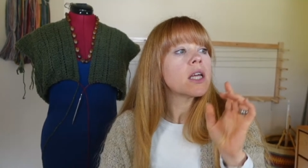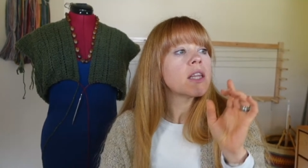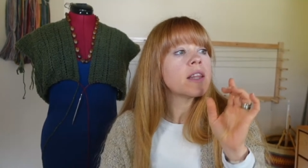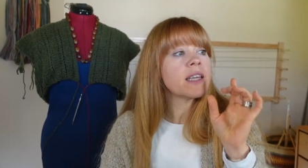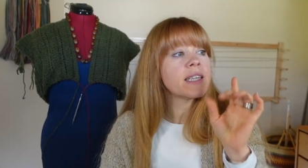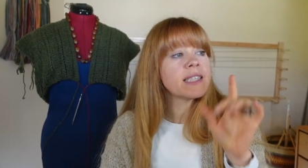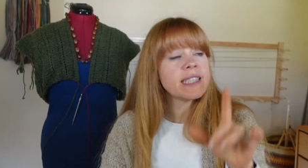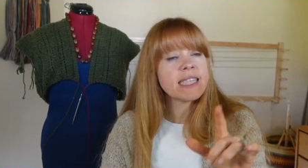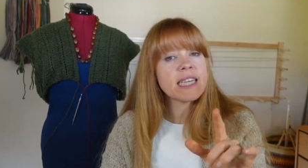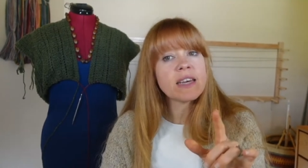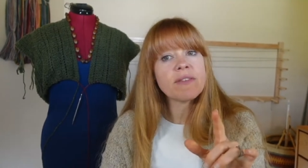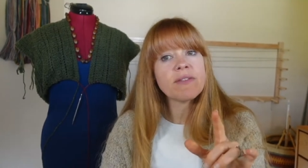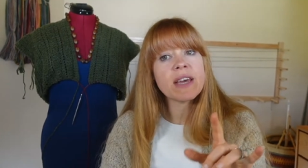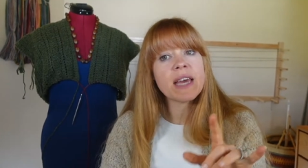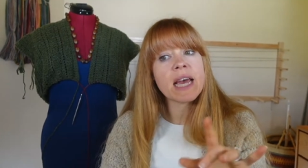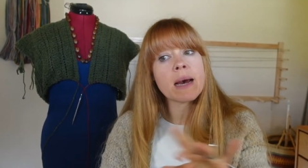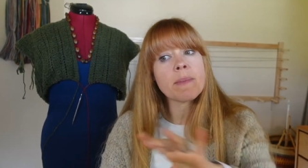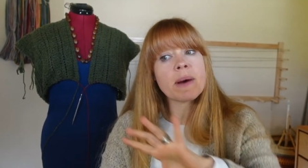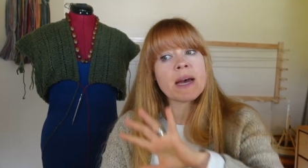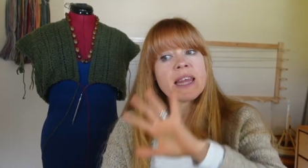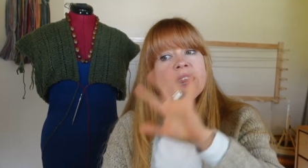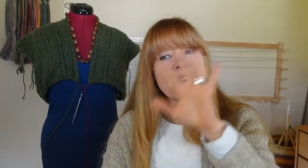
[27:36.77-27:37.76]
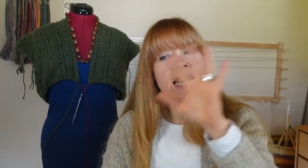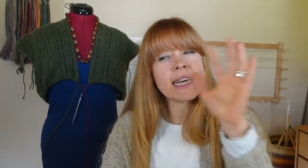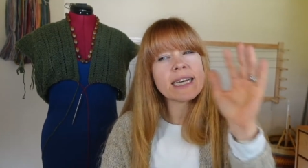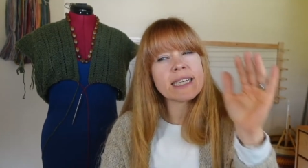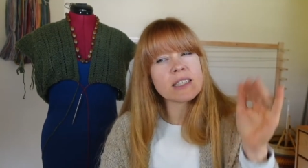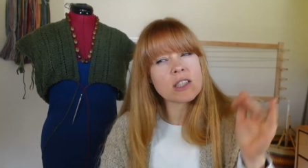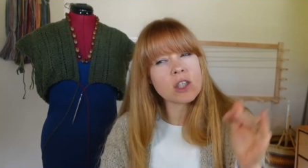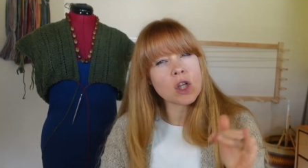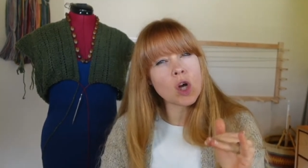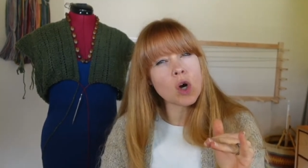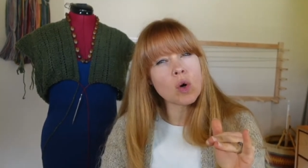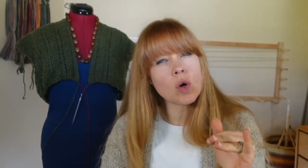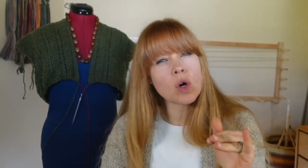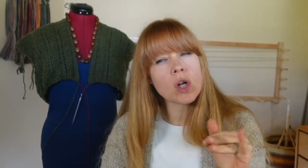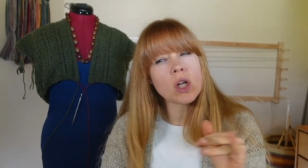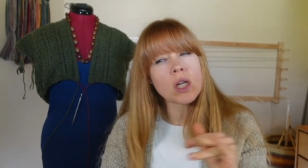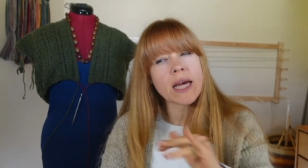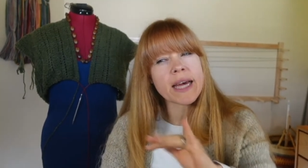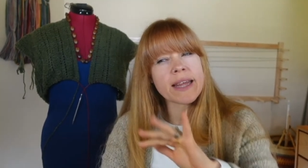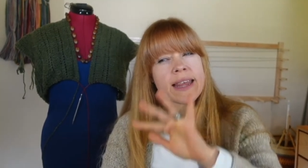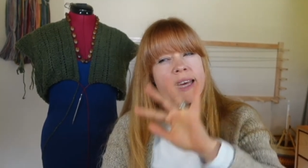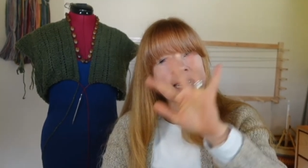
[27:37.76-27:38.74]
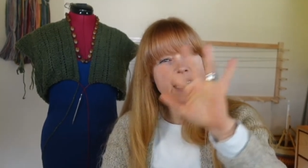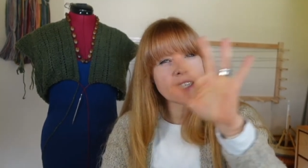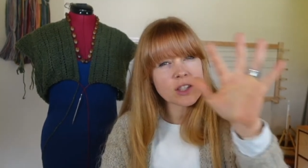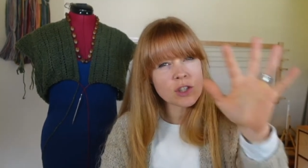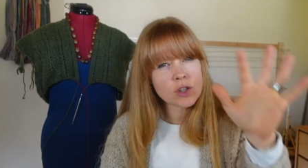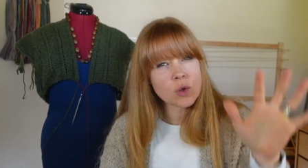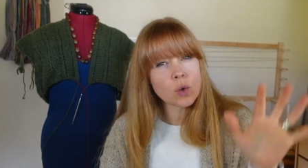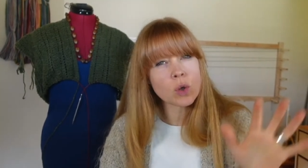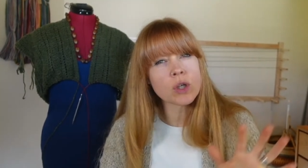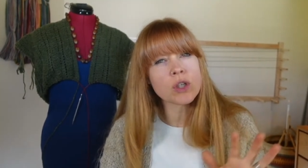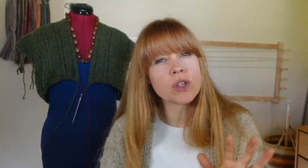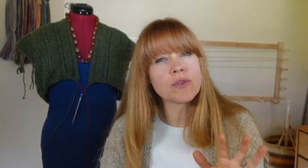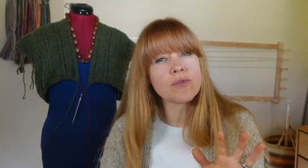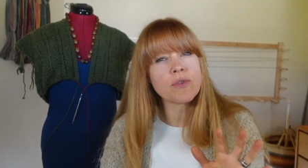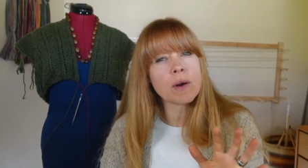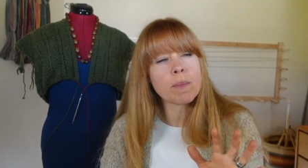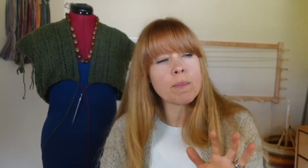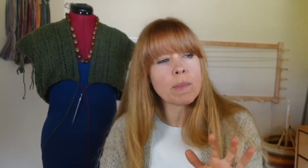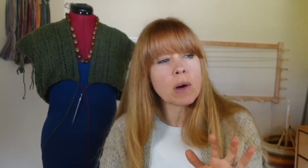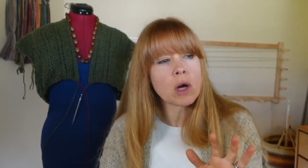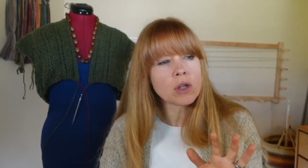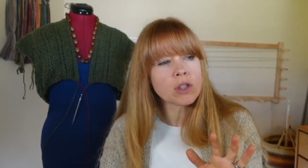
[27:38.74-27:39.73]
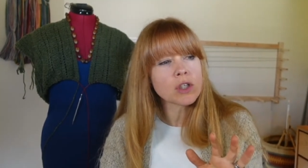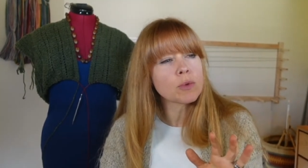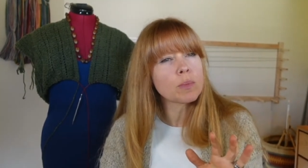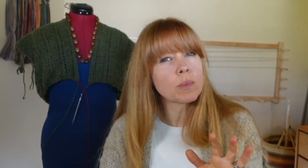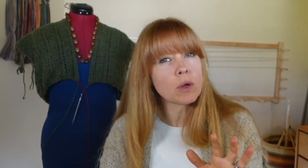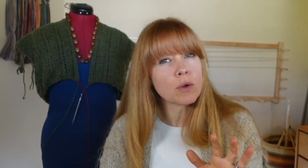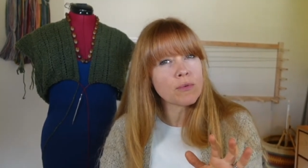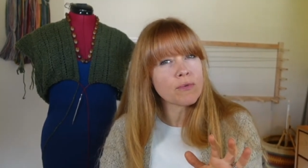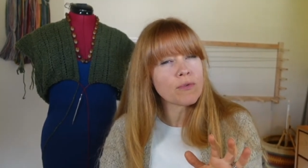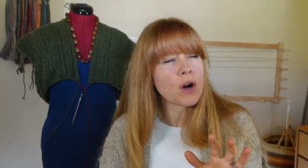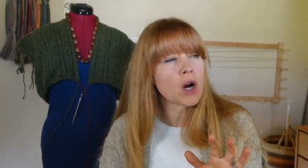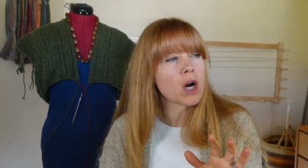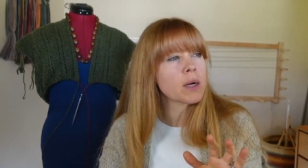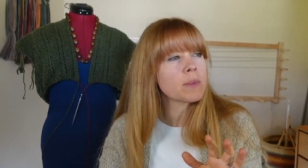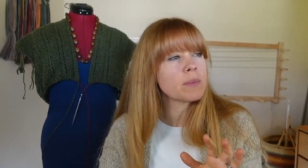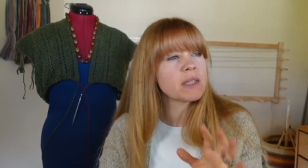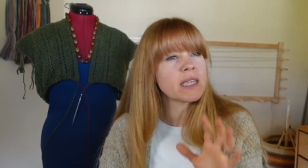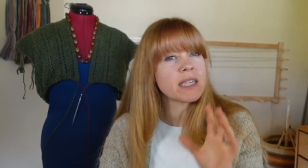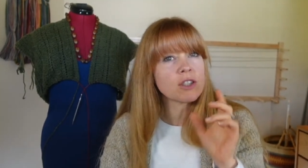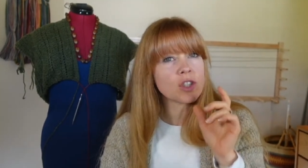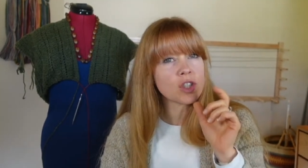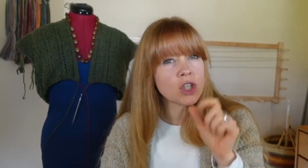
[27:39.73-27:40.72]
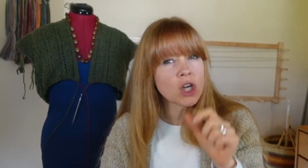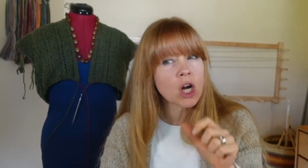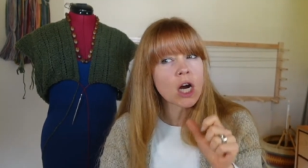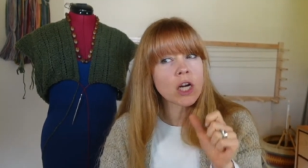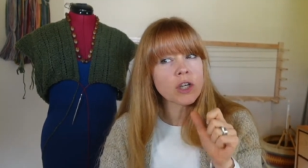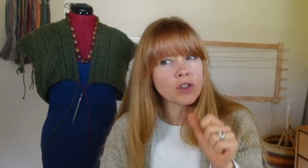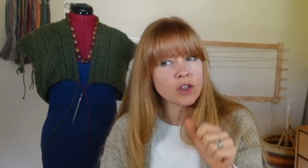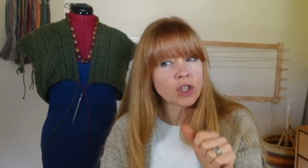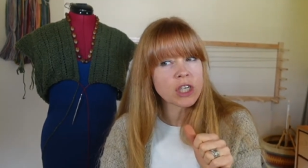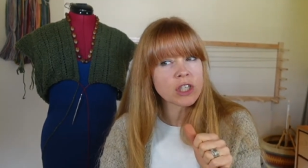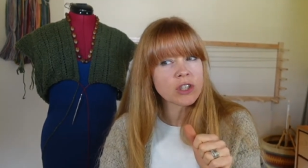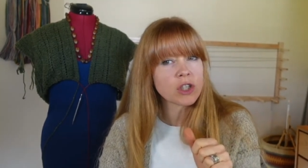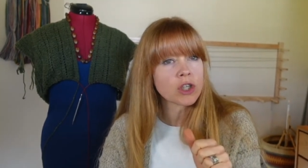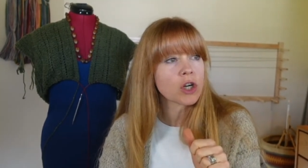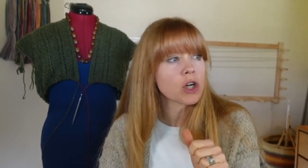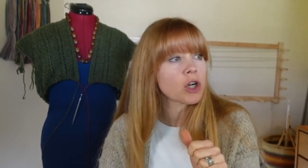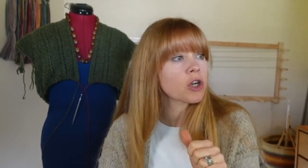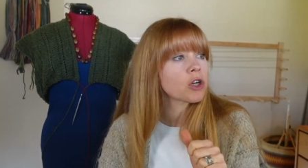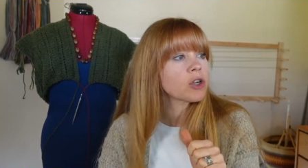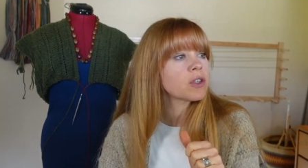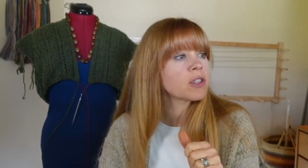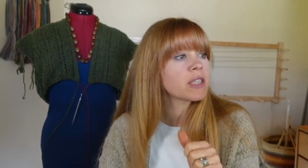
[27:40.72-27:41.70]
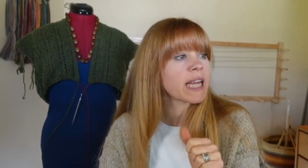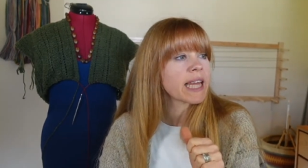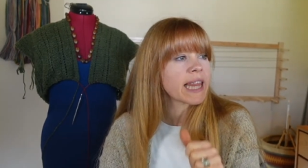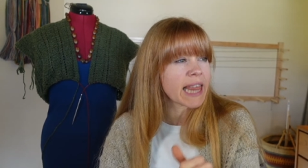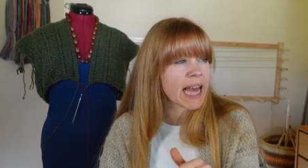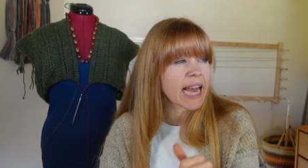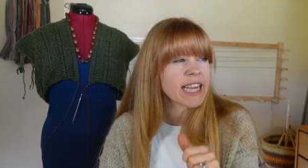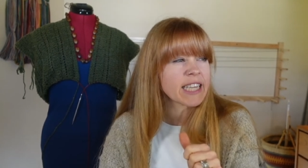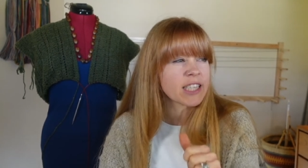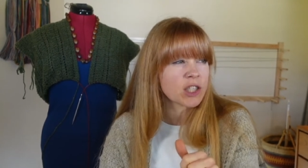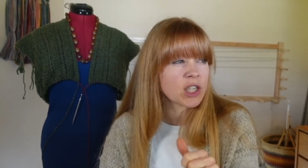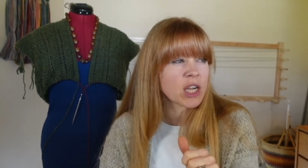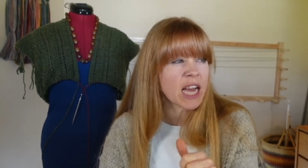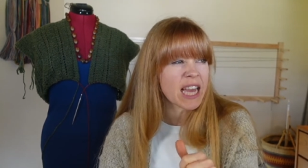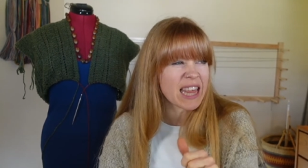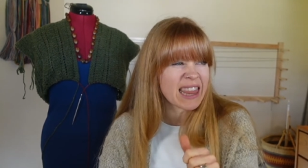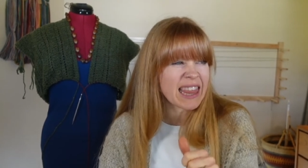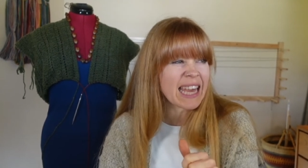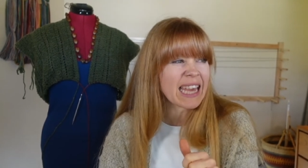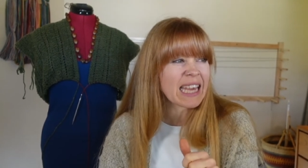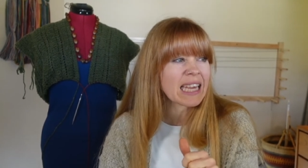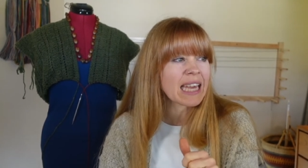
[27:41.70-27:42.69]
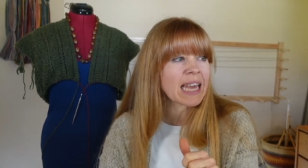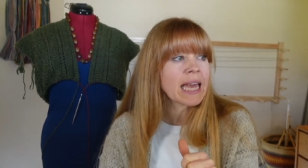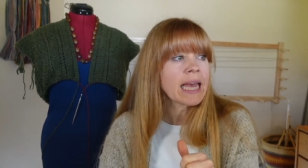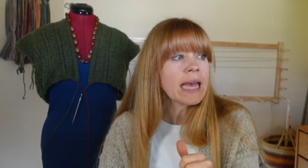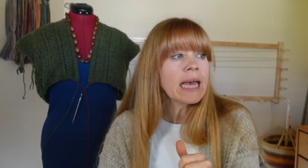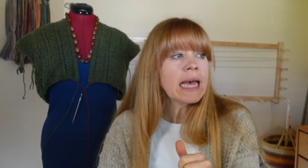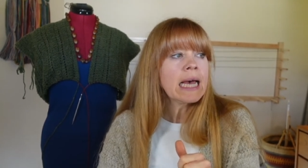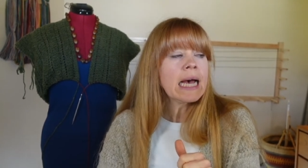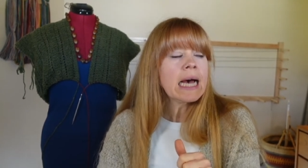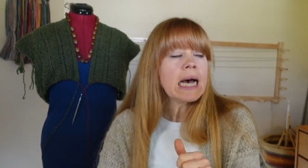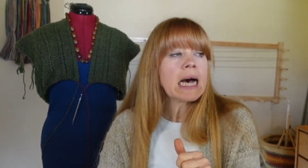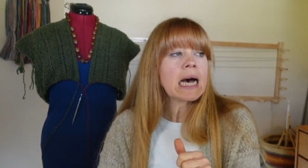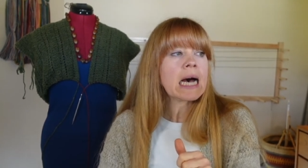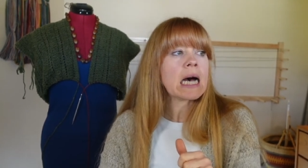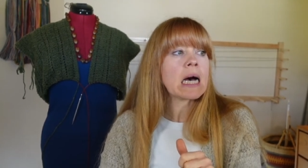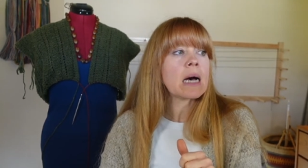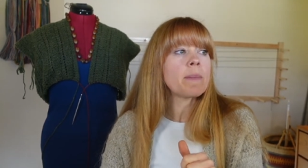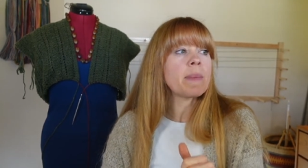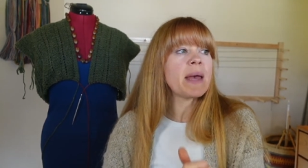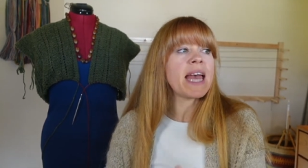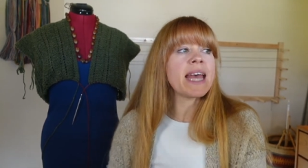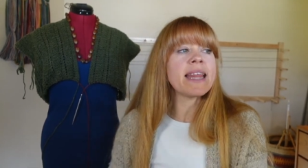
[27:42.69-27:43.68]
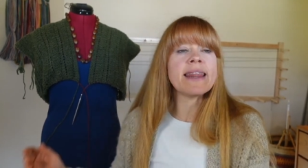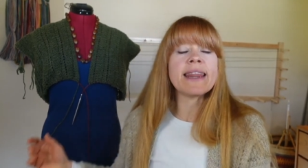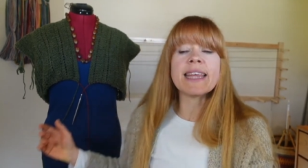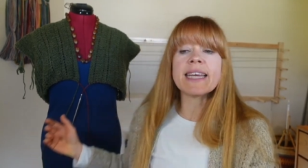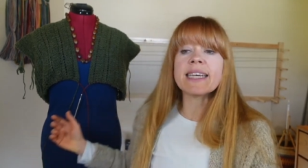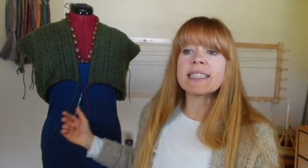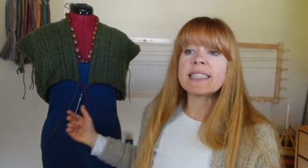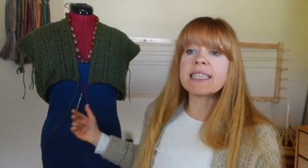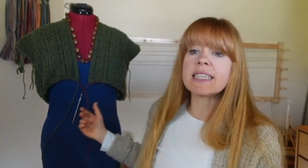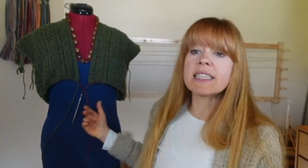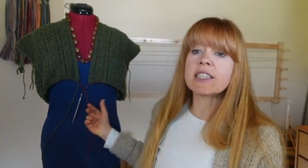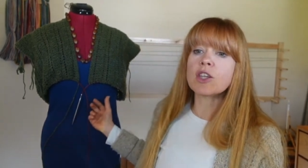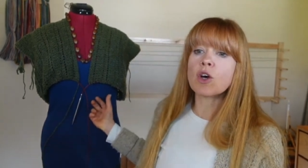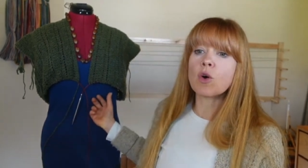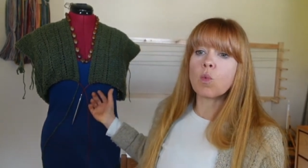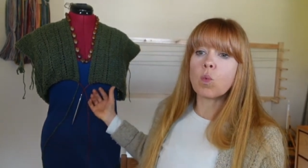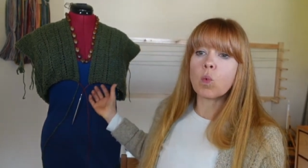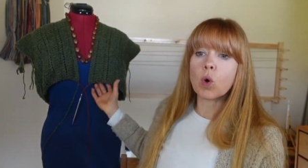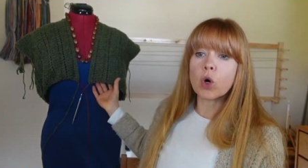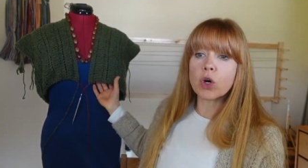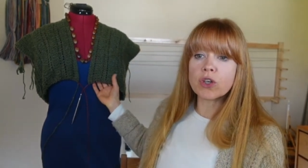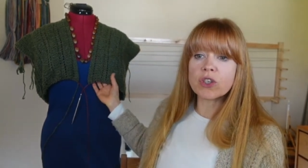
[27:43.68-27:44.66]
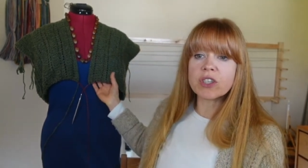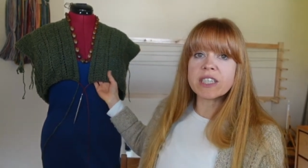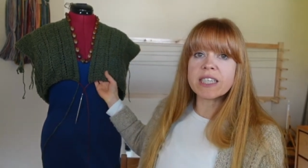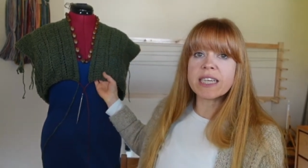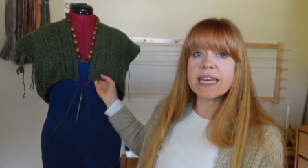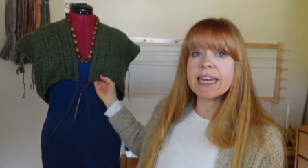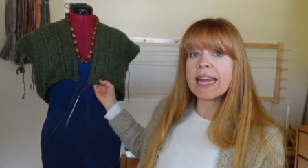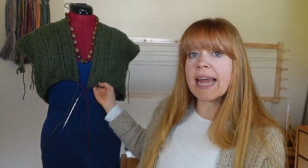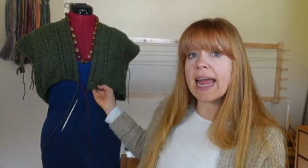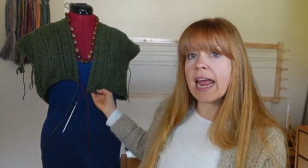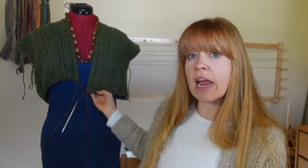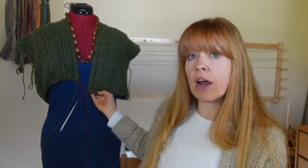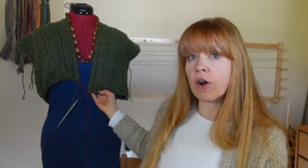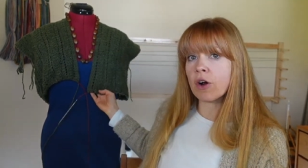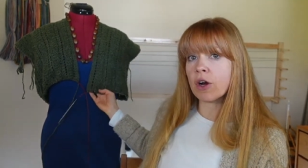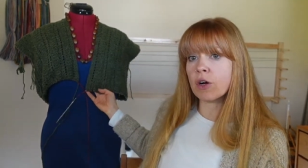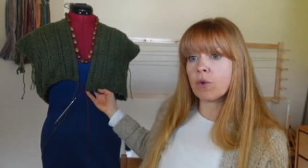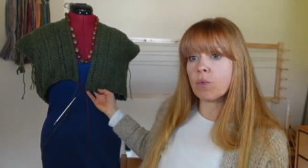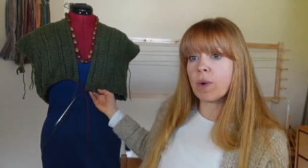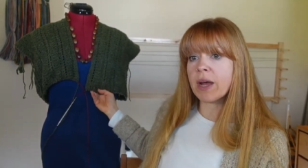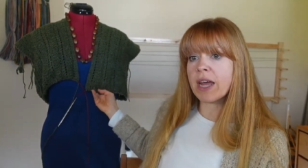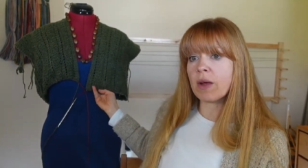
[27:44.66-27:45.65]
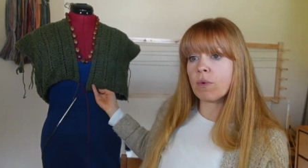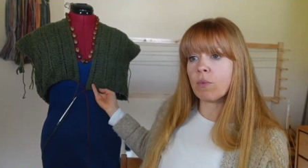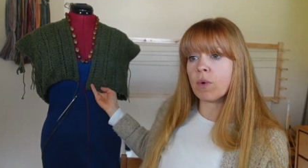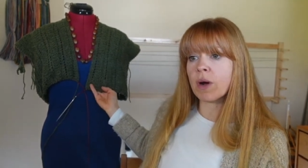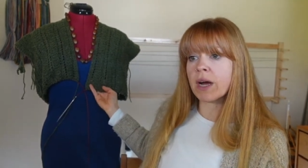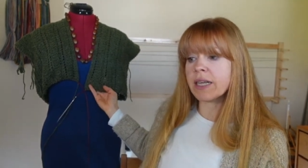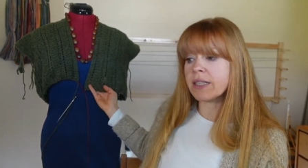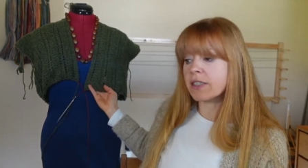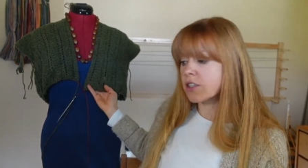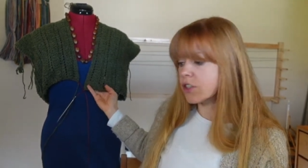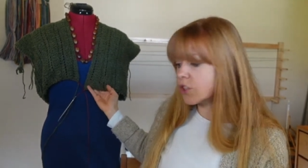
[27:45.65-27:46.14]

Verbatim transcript: The C V M, I think, is local. I think it's sourced from multiple farms. It's not just hers, I, I, I think. Um, and this is the worsted Aran weight one.